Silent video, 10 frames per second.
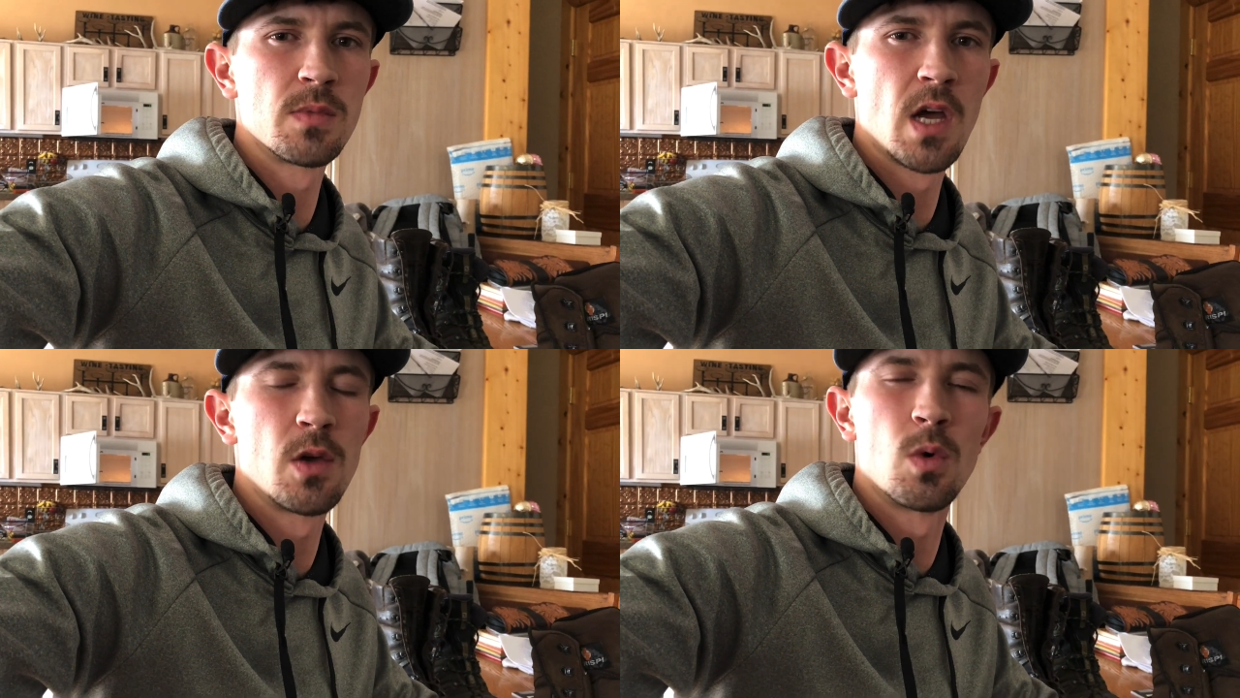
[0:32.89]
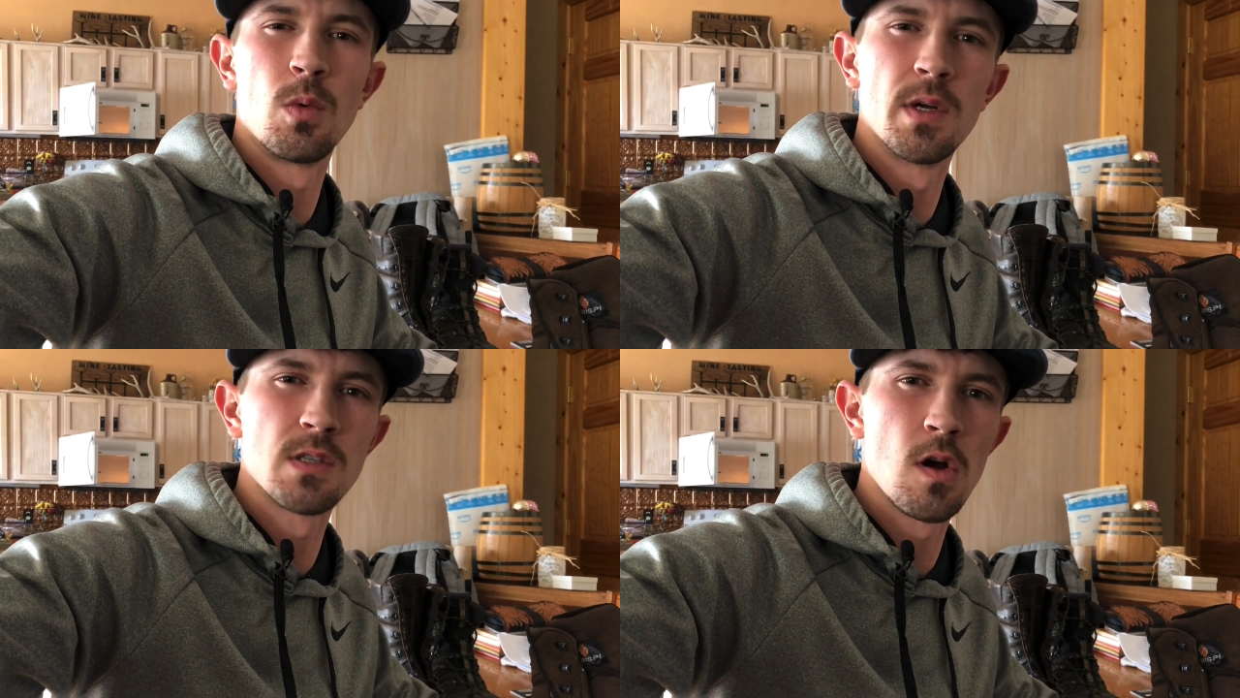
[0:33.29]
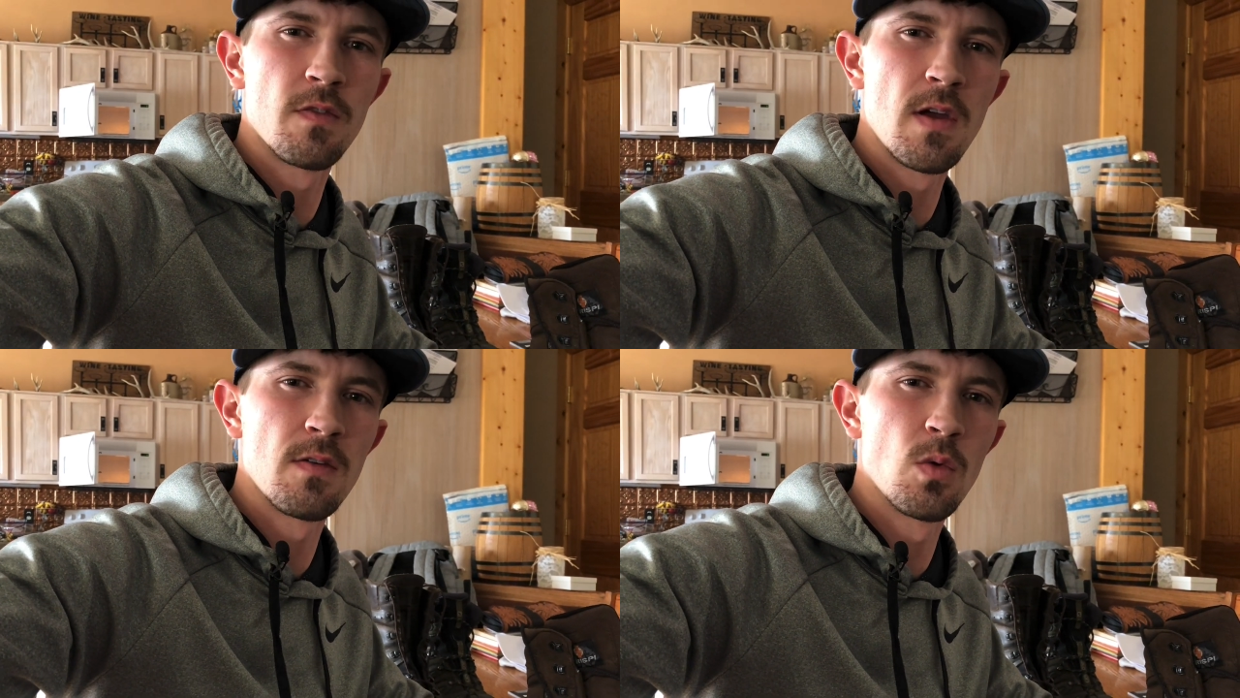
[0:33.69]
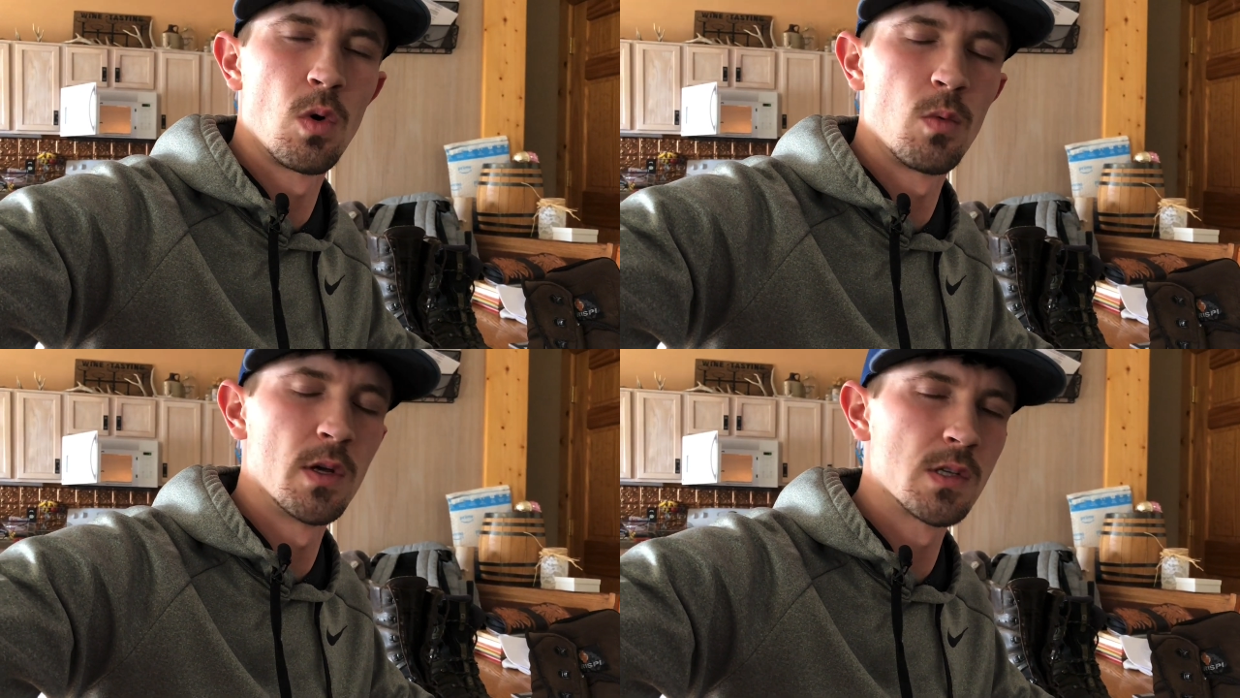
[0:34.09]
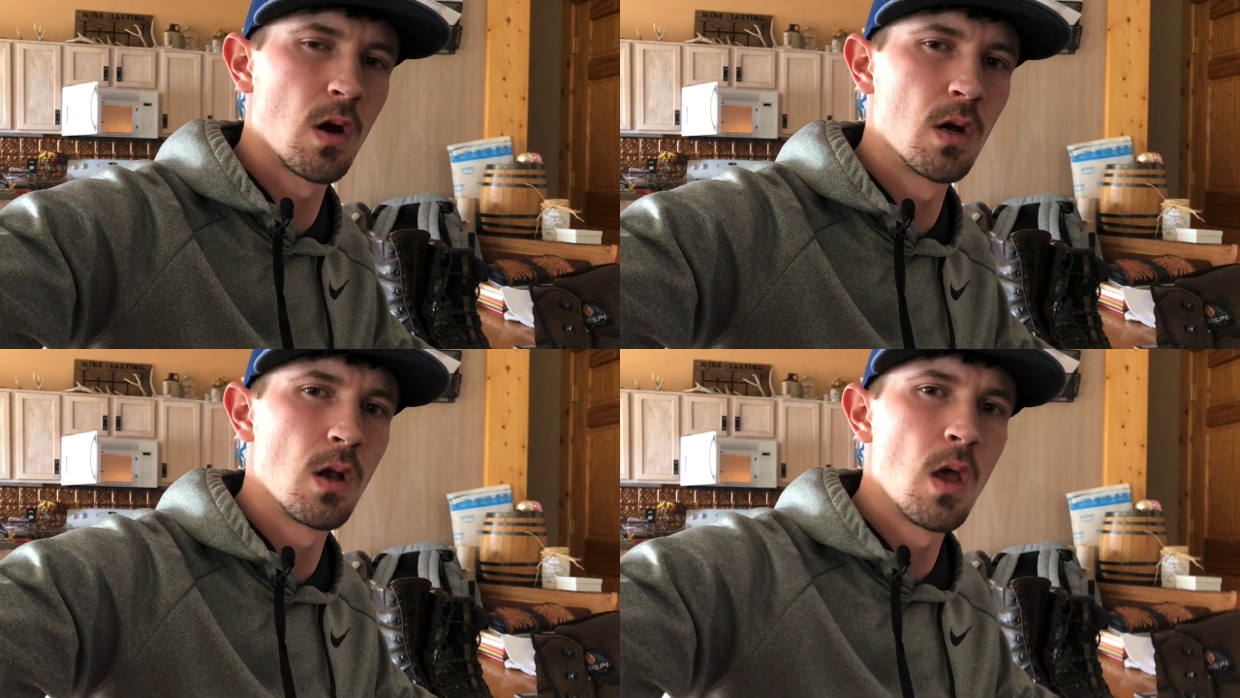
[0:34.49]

tell you what ones are our favorite, what ones aren't,